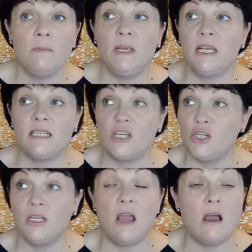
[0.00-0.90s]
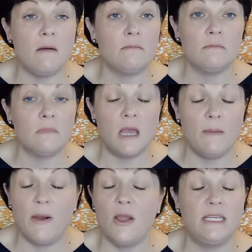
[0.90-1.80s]
because I just can't
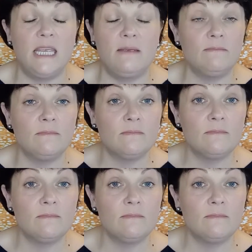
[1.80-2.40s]
abide it.